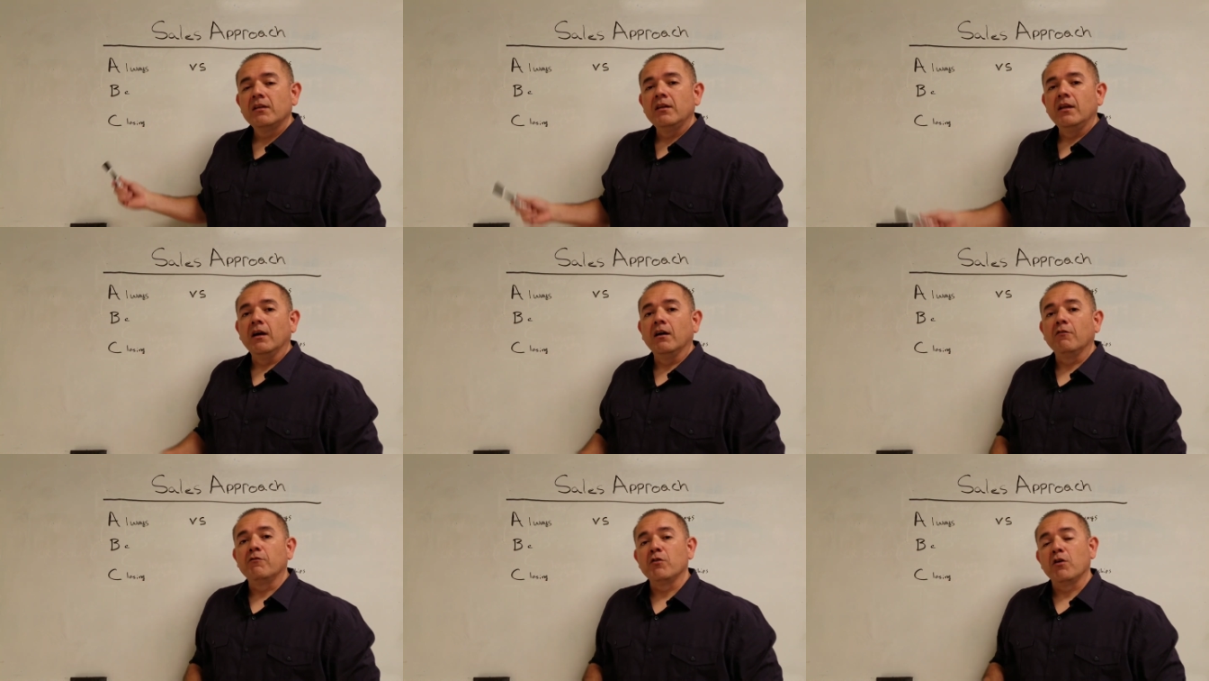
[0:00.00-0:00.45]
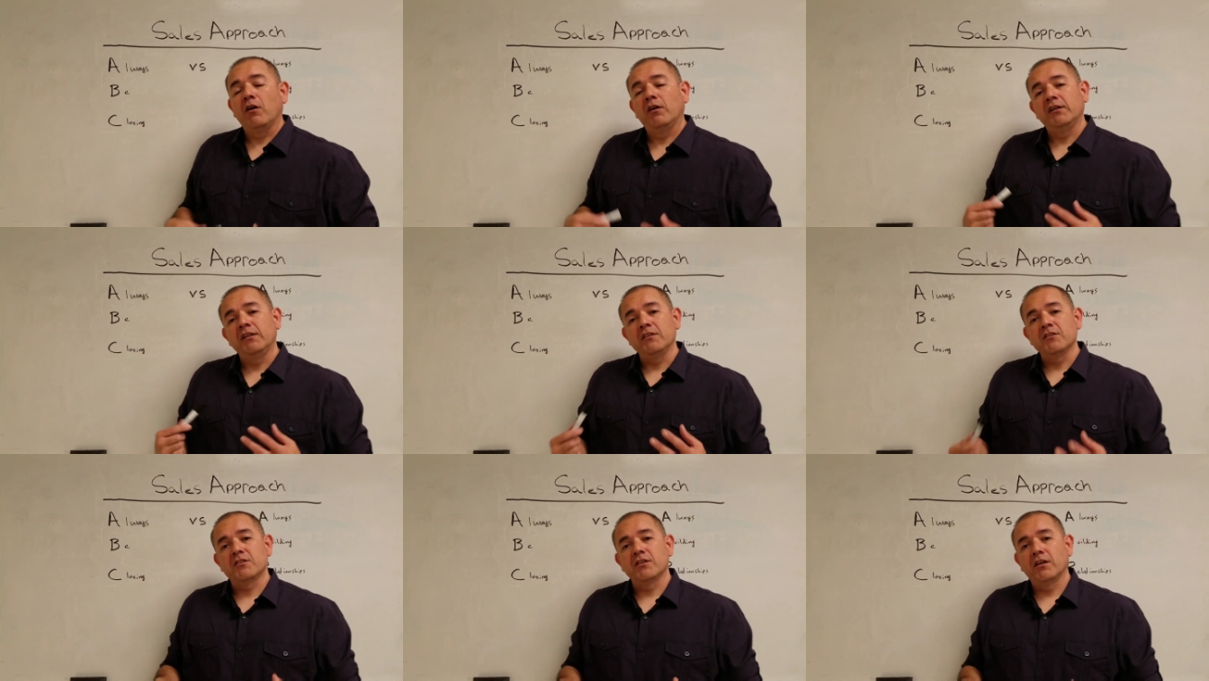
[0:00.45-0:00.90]
Now, if you're
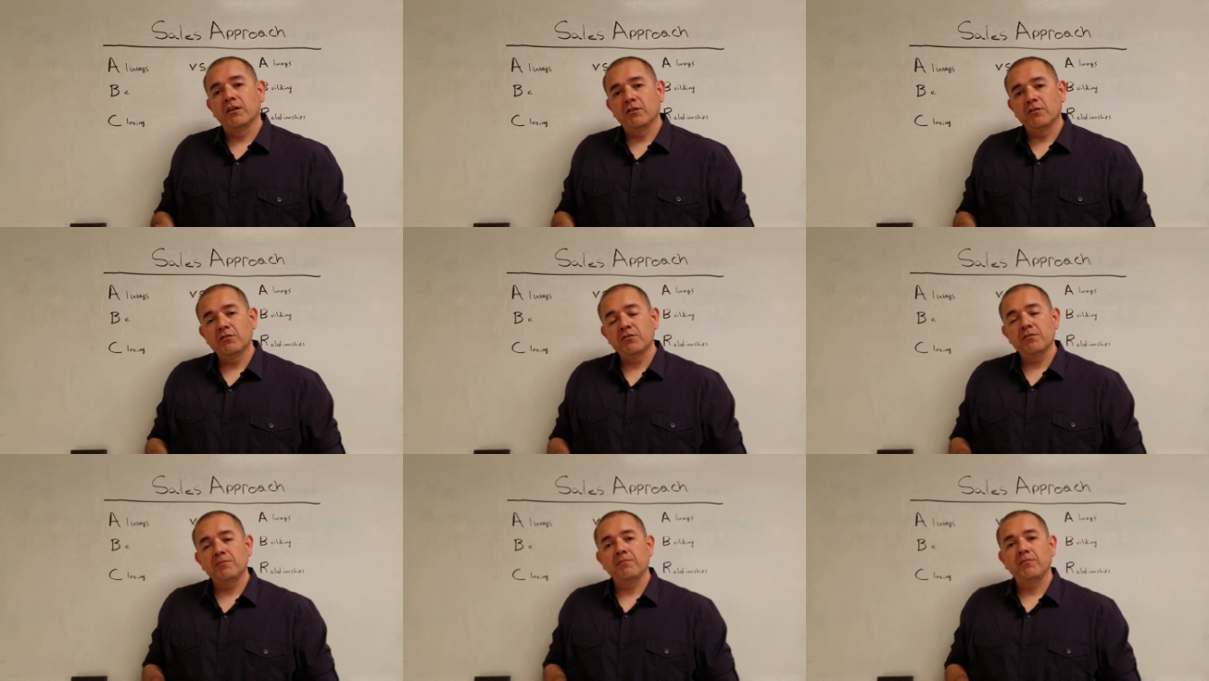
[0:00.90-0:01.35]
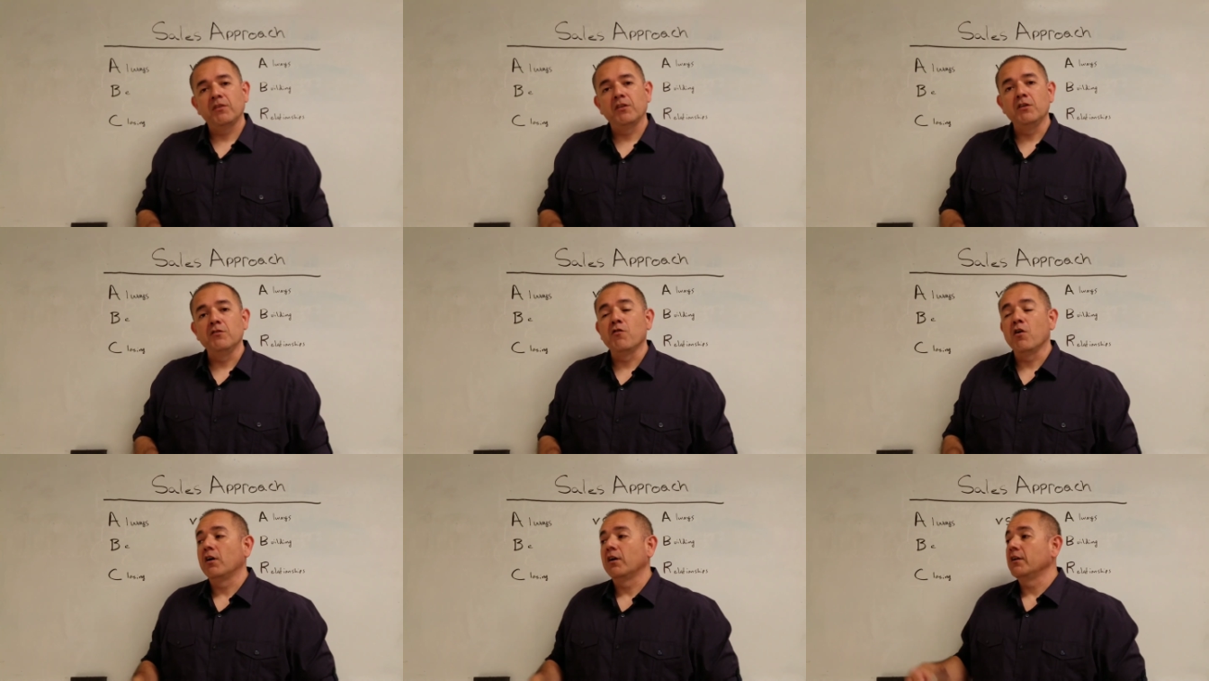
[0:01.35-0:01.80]
already in sales,
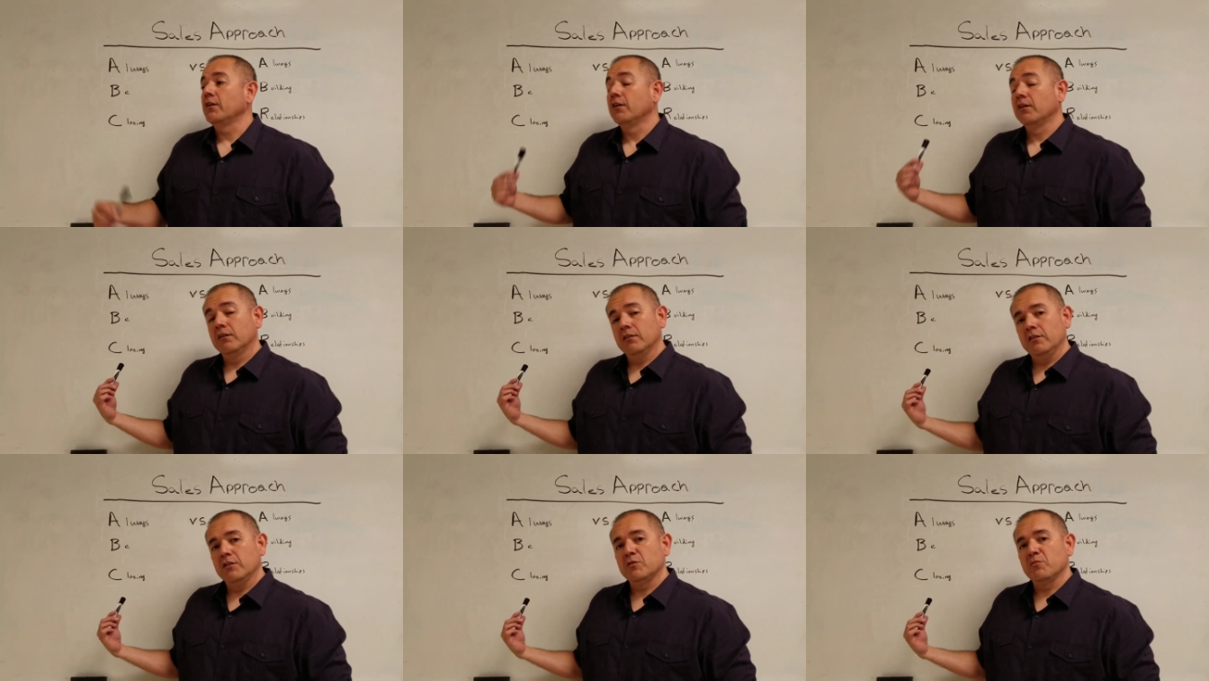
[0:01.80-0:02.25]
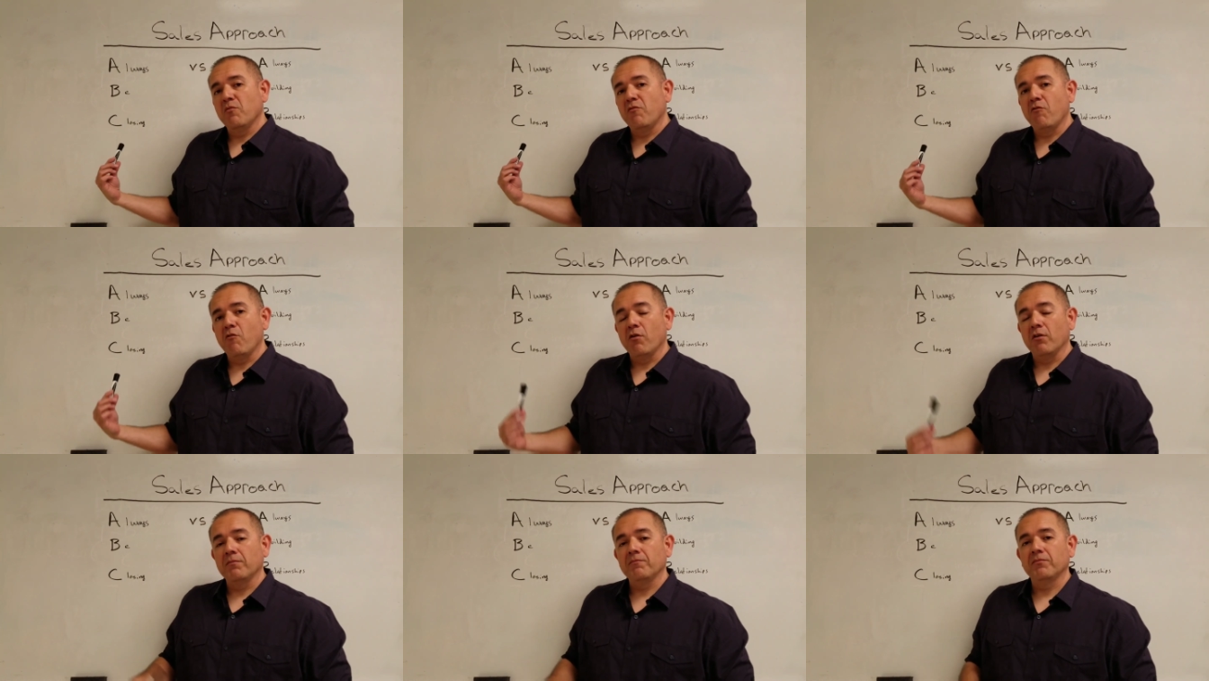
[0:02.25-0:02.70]
you've already heard of this
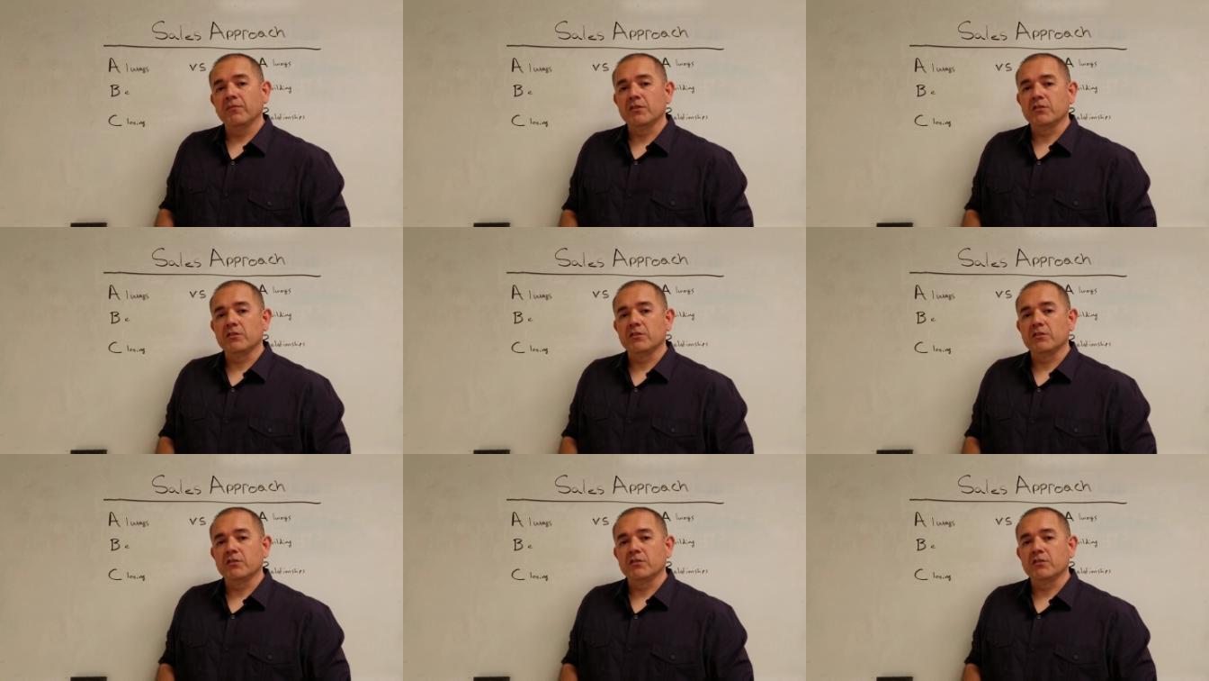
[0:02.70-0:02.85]
before.